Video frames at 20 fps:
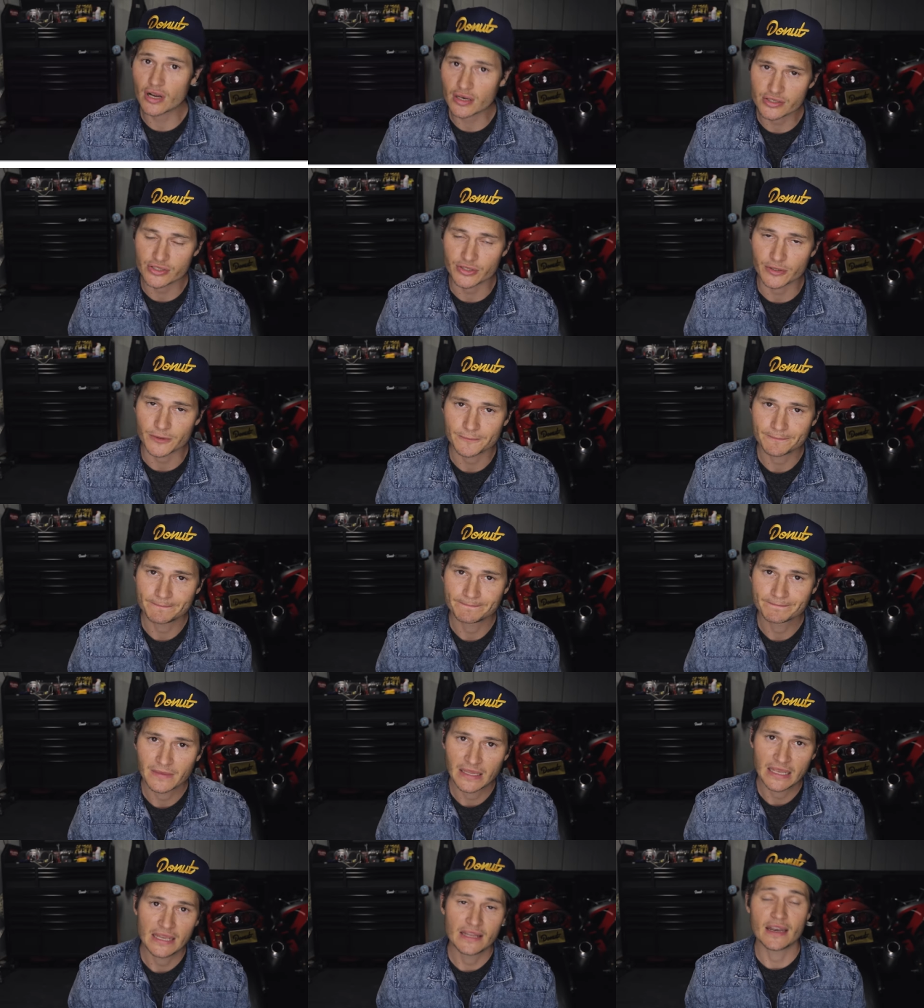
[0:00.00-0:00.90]
structure.
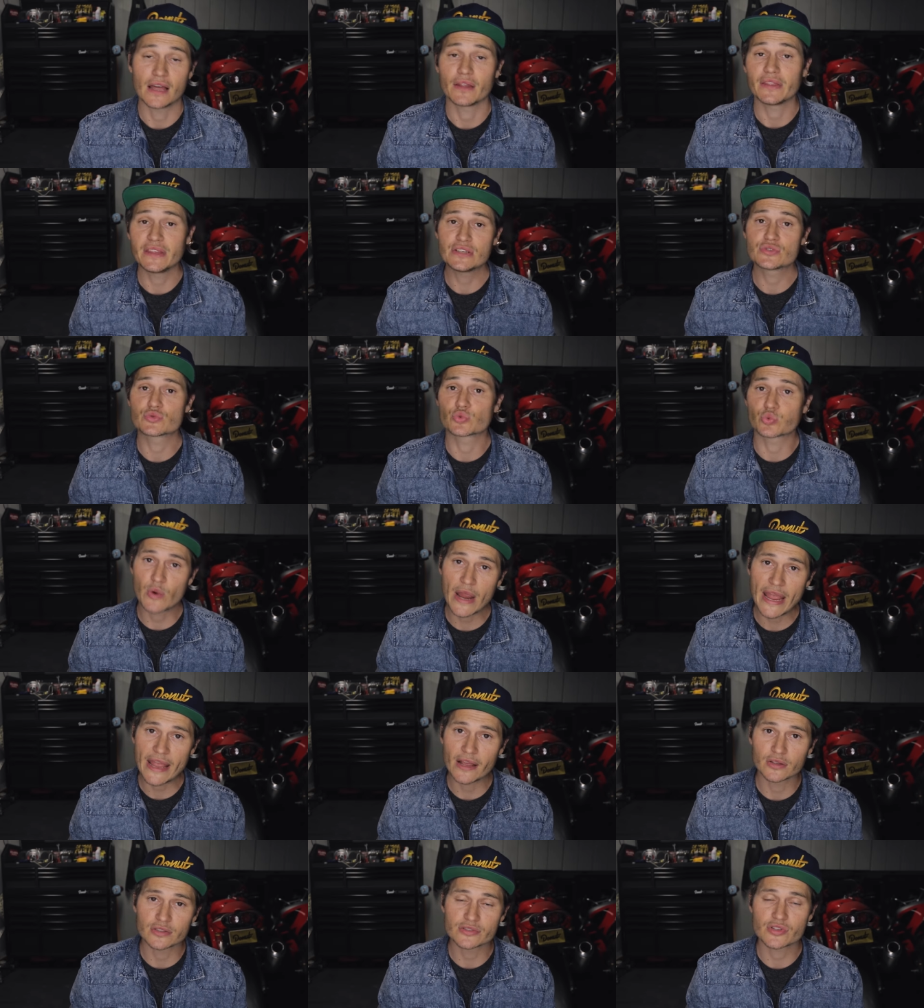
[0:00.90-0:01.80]
Now, these
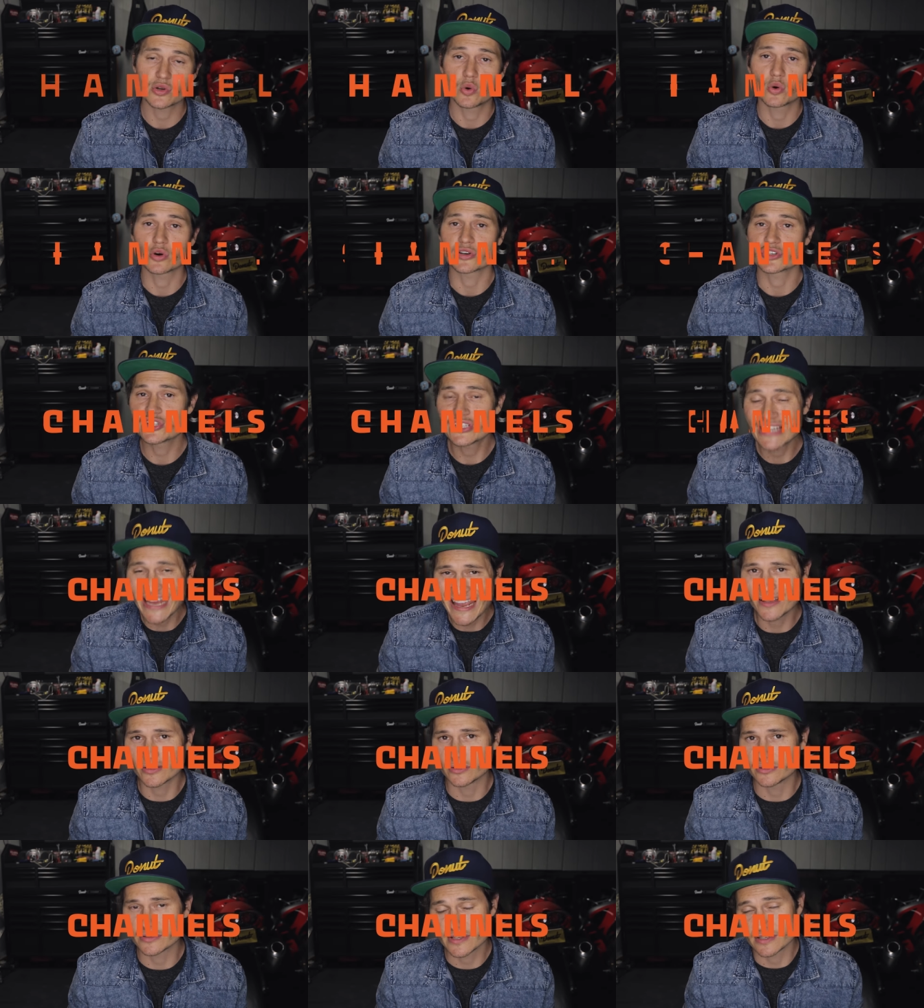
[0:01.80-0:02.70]
rails or
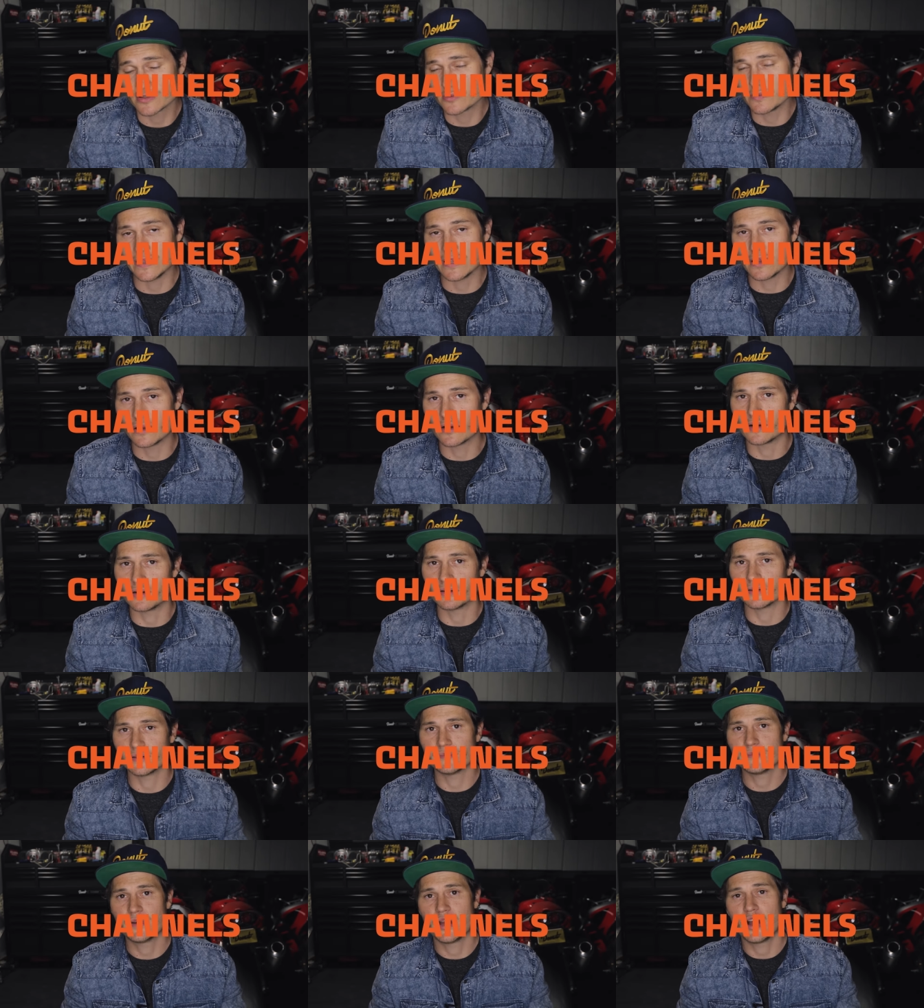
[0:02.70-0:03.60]
channels, as we can
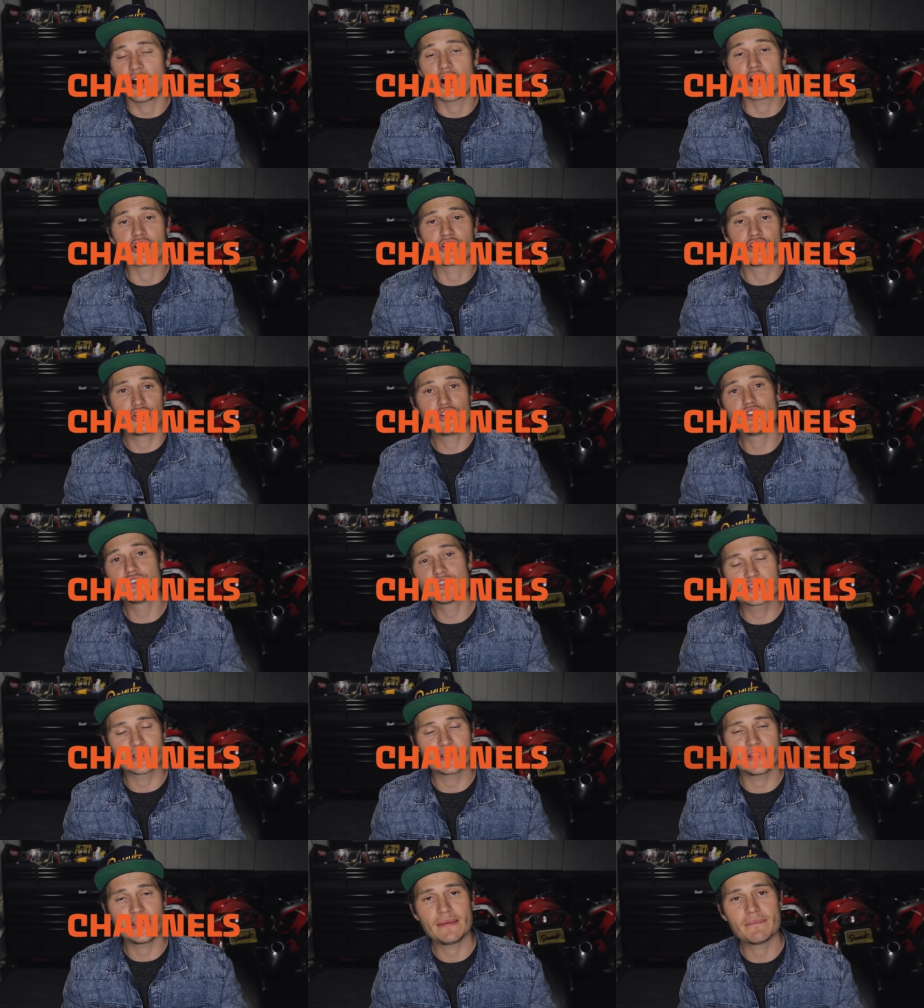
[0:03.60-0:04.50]
call them, are
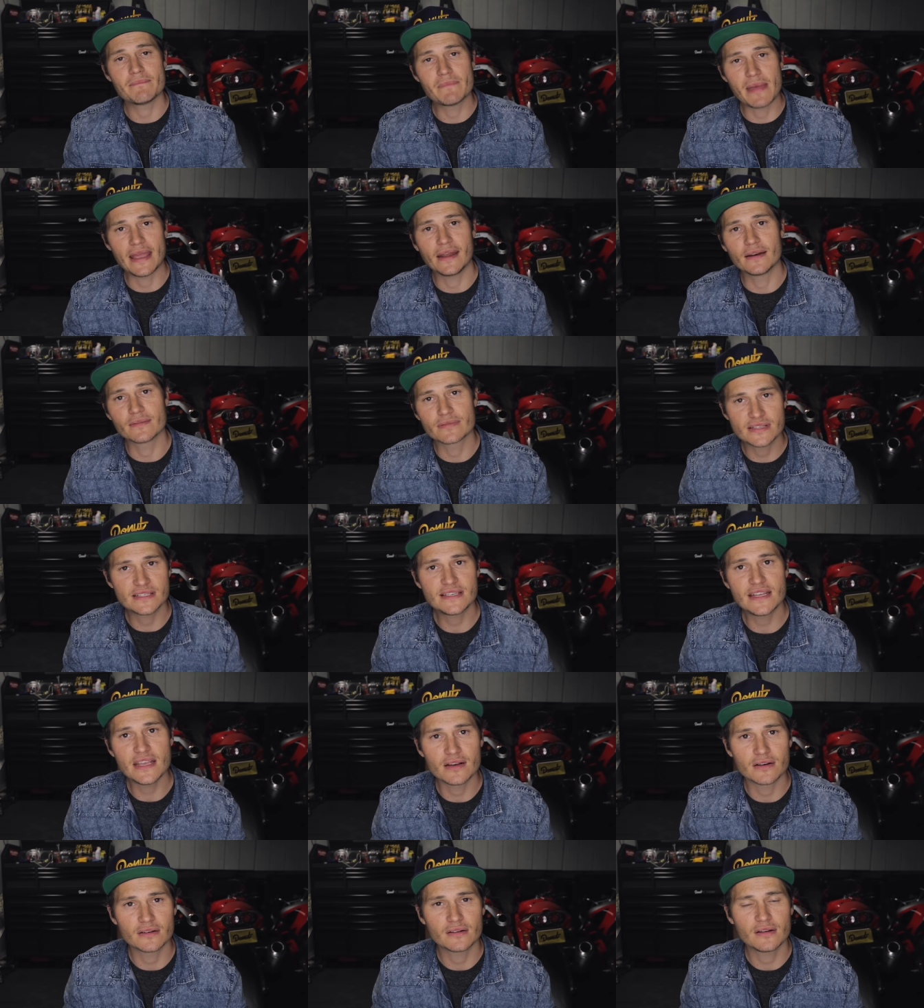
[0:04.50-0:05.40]
usually made of
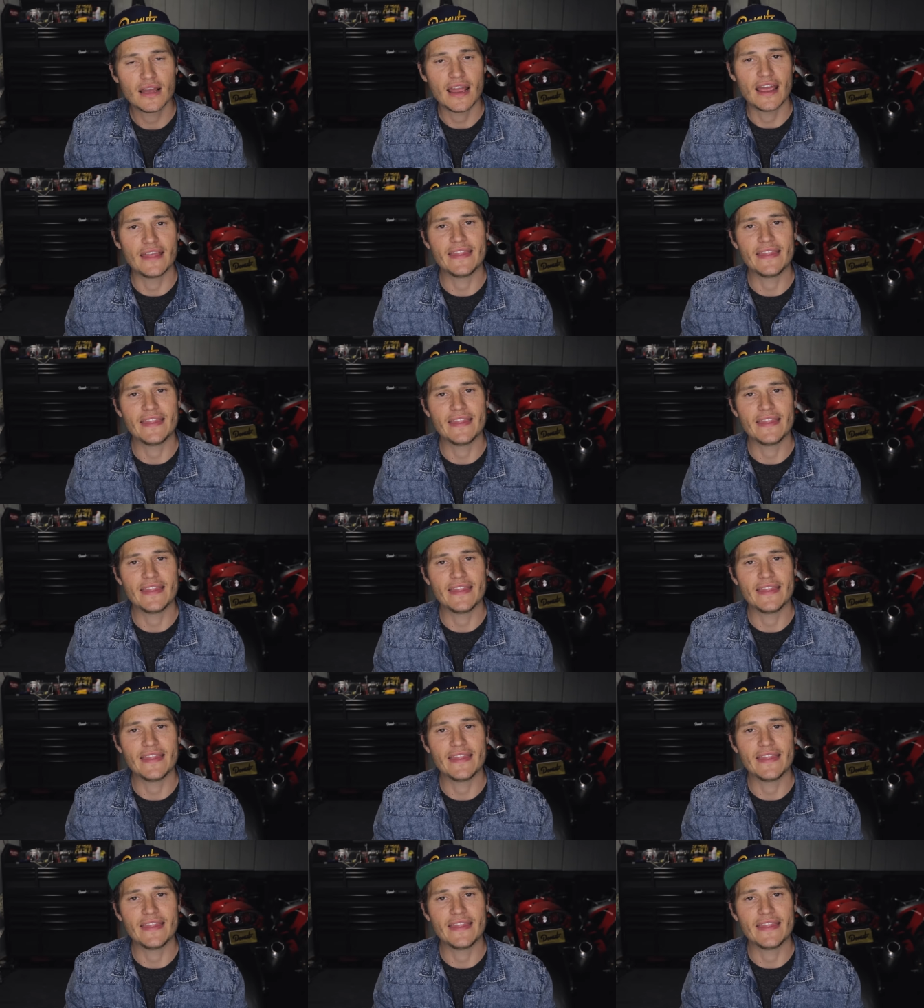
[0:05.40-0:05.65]
steel,